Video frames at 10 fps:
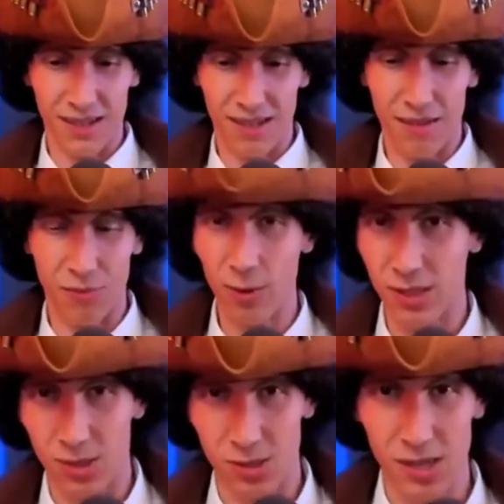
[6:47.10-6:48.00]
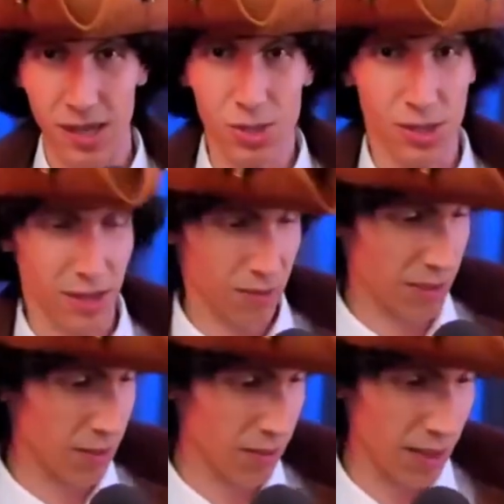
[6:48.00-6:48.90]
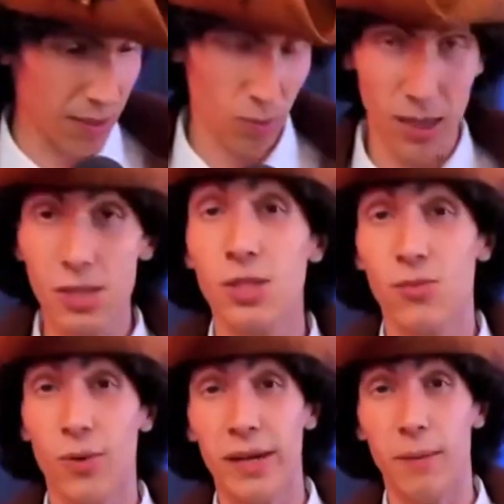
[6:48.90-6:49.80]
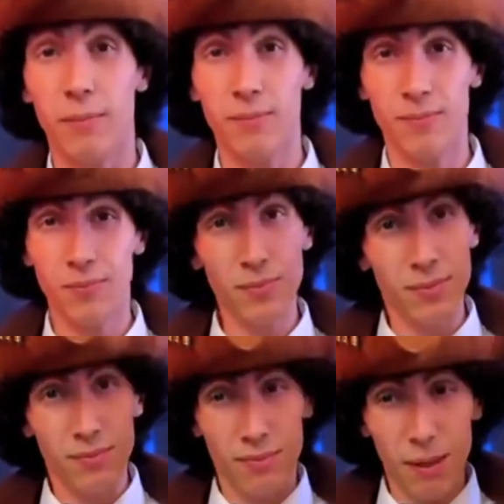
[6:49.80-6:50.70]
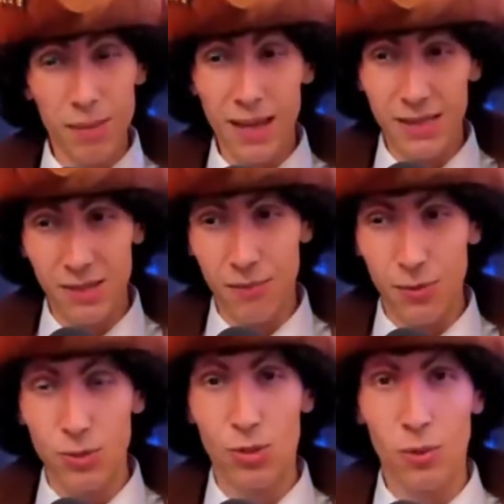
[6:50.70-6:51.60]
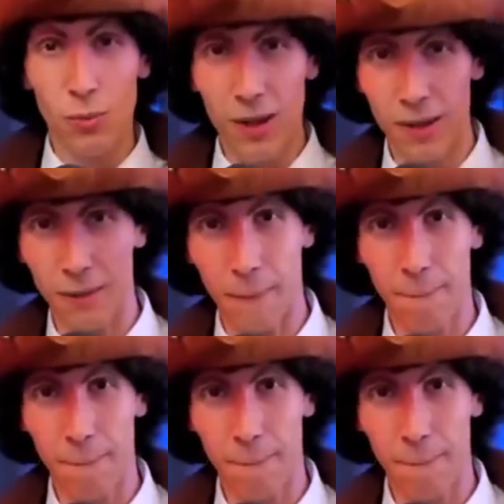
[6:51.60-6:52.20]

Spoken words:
have free association and religious freedom. Maybe that's the future we want.